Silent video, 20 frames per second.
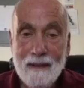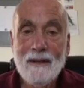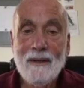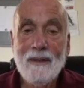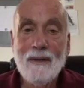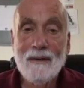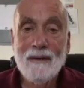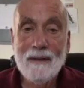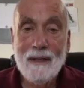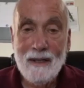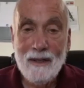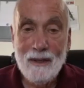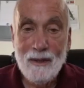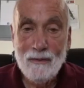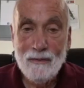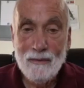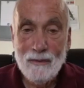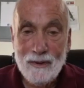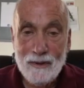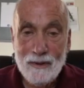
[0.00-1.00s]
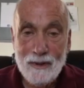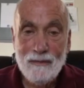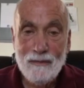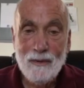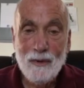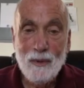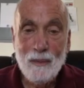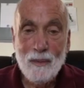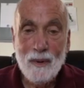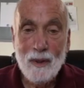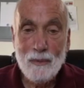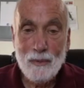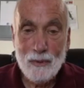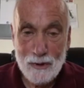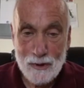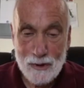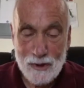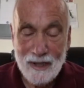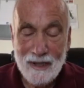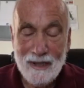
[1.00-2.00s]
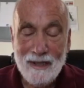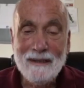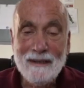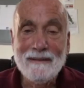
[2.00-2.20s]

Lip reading: you. Thank you for interviewing me. I appreciate it.